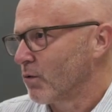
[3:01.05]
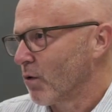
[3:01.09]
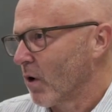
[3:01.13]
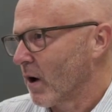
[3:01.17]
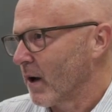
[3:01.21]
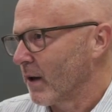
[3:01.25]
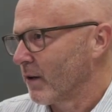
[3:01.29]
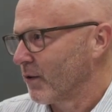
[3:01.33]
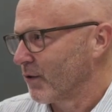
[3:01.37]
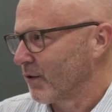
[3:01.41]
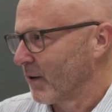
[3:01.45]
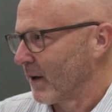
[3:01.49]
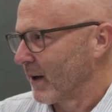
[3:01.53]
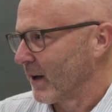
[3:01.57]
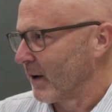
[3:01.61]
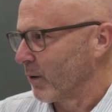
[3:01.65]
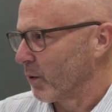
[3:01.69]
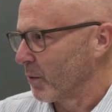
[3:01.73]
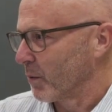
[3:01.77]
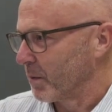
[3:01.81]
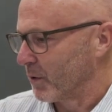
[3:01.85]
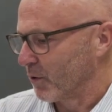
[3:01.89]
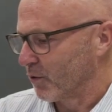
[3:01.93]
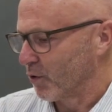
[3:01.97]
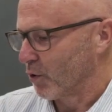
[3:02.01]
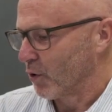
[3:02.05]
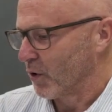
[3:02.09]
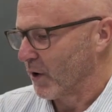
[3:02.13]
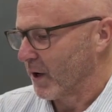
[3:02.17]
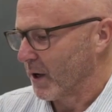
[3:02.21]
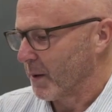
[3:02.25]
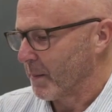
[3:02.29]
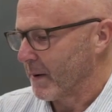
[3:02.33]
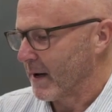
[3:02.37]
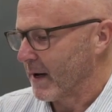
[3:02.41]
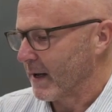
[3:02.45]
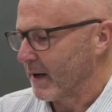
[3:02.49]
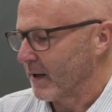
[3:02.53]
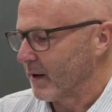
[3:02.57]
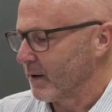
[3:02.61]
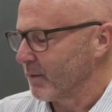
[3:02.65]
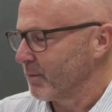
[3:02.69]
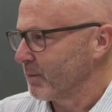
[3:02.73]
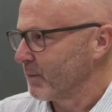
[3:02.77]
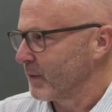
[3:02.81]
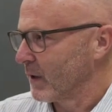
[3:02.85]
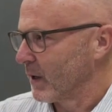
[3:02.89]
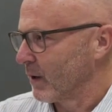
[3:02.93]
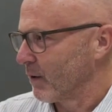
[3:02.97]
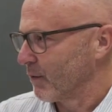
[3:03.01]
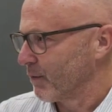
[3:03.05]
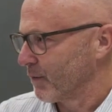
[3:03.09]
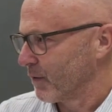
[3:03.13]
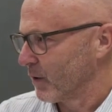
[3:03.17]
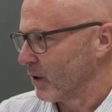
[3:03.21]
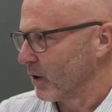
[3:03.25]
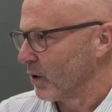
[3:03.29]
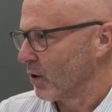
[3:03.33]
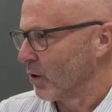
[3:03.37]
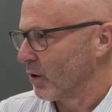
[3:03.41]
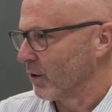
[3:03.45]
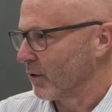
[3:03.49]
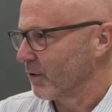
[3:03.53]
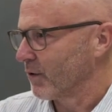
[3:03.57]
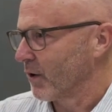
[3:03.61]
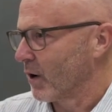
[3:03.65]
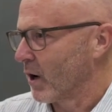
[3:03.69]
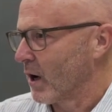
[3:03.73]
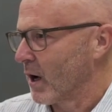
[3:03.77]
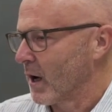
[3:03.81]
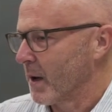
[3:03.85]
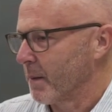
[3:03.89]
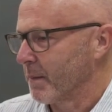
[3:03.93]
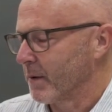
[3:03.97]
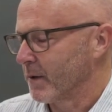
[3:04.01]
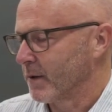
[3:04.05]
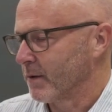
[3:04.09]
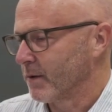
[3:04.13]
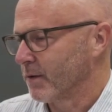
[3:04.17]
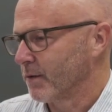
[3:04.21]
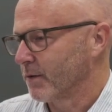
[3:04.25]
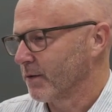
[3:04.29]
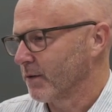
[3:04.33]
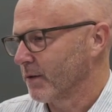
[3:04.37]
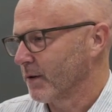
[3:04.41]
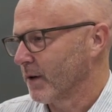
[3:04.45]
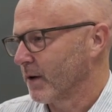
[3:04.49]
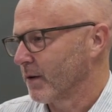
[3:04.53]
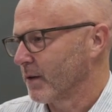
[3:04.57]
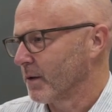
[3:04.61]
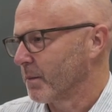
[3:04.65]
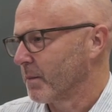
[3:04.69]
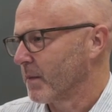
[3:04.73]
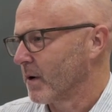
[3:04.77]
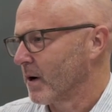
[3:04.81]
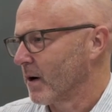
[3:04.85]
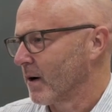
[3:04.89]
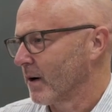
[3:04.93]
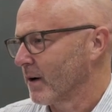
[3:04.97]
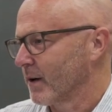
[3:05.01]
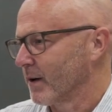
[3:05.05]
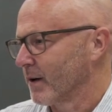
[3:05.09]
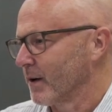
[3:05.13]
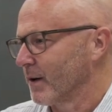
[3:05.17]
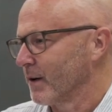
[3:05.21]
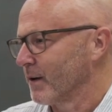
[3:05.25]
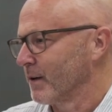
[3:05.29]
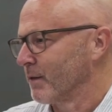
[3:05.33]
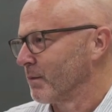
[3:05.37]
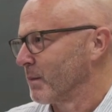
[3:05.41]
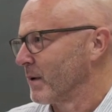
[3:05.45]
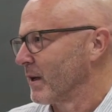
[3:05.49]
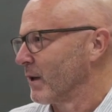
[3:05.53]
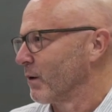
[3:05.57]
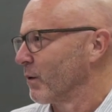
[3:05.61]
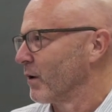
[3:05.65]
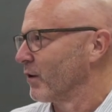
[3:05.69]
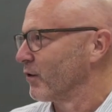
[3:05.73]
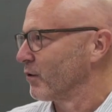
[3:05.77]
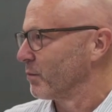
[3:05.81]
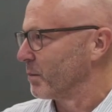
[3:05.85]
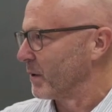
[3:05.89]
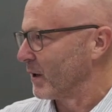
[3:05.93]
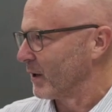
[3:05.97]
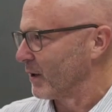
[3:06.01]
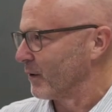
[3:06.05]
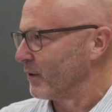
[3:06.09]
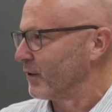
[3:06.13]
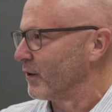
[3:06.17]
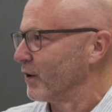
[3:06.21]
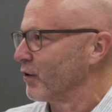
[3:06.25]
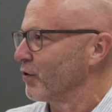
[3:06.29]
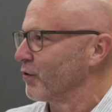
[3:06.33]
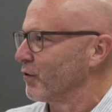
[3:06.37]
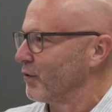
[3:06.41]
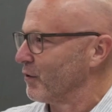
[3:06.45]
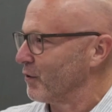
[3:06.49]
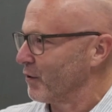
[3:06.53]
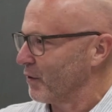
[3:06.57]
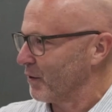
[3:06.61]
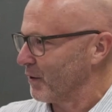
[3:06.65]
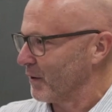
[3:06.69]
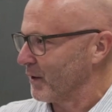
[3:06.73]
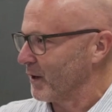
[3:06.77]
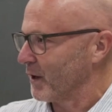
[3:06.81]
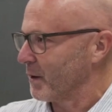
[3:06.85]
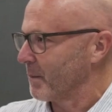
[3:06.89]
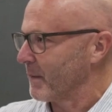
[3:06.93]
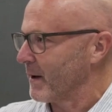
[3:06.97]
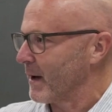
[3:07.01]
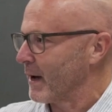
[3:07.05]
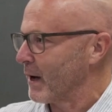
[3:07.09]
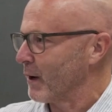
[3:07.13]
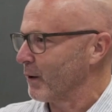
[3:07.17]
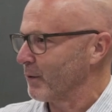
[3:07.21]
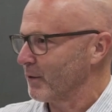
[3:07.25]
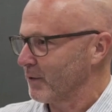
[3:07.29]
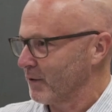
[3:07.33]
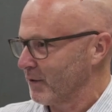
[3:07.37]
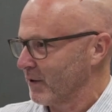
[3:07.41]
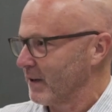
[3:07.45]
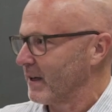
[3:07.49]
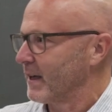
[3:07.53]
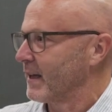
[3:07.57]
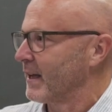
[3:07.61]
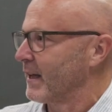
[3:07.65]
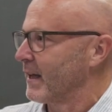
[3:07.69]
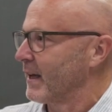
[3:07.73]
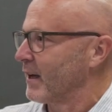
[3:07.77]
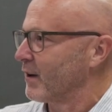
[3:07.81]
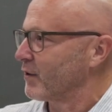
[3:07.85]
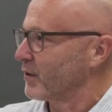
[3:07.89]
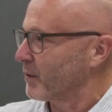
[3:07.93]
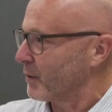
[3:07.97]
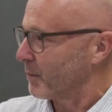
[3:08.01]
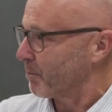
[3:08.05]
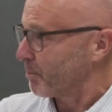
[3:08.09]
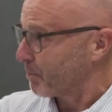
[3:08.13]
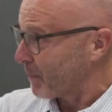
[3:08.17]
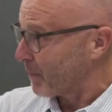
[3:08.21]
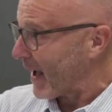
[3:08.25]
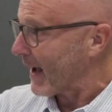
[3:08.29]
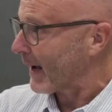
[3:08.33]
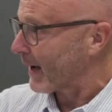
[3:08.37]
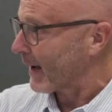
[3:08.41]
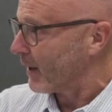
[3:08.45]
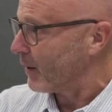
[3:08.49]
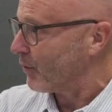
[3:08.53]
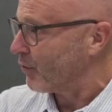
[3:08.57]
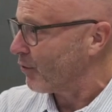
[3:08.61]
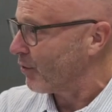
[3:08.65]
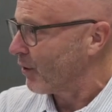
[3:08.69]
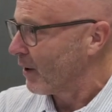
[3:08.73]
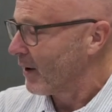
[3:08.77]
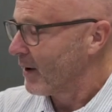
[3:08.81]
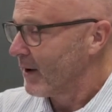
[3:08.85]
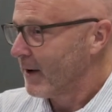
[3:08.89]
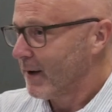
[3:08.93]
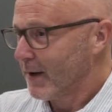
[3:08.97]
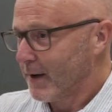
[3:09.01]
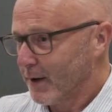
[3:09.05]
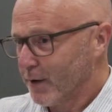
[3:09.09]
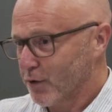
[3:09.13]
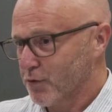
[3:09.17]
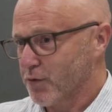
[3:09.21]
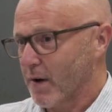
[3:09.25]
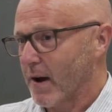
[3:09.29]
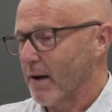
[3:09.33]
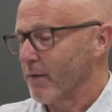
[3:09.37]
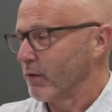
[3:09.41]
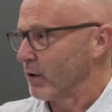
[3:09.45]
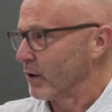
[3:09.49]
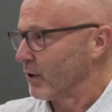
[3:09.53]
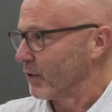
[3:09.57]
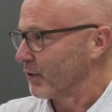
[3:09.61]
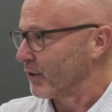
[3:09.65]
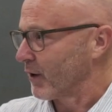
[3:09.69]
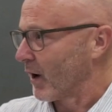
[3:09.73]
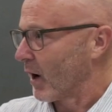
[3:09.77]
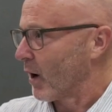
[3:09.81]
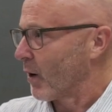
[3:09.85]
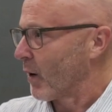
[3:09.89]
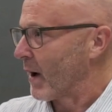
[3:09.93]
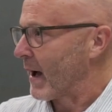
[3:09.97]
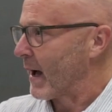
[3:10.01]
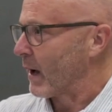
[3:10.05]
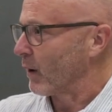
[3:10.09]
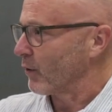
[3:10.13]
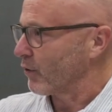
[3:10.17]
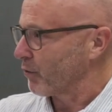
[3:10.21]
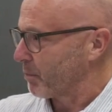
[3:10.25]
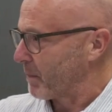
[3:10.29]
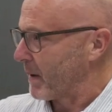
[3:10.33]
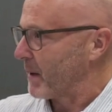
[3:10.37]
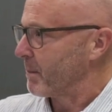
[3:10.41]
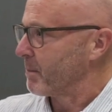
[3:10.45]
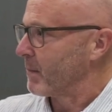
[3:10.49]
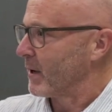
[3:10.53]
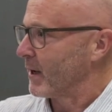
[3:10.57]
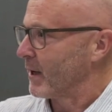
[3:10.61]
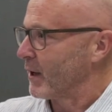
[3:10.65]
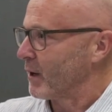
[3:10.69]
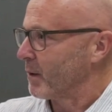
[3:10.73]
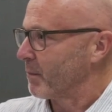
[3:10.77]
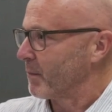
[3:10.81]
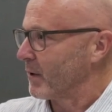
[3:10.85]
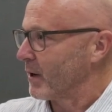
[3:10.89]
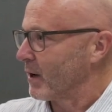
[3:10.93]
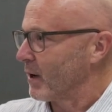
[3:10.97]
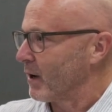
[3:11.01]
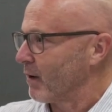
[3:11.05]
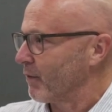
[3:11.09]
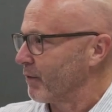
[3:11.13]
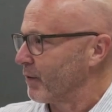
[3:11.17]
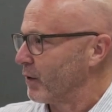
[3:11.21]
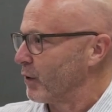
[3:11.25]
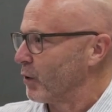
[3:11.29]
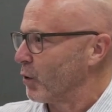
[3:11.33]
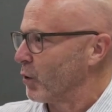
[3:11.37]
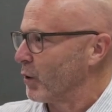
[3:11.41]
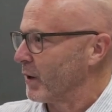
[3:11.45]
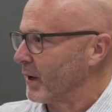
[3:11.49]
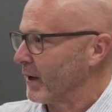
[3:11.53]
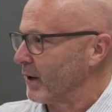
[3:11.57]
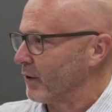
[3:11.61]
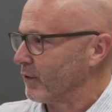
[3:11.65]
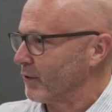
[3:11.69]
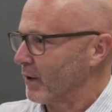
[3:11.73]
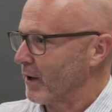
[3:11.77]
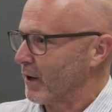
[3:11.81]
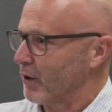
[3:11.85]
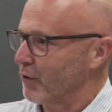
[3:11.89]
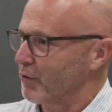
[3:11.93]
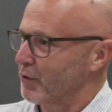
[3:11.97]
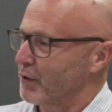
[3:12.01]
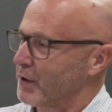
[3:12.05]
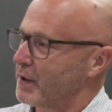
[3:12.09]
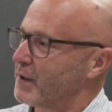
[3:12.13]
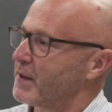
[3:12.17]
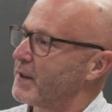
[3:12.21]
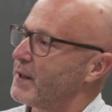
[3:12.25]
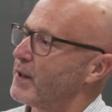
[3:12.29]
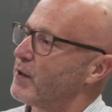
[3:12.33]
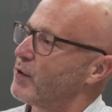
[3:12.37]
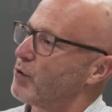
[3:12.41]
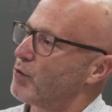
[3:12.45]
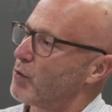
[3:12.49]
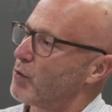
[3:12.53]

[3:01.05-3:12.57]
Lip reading: right in saying we've been talking about it, for a long time, and the market in many ways has been conditioned to think about T&E as a package. Travelers go out, spend money on behalf of the organization, and need to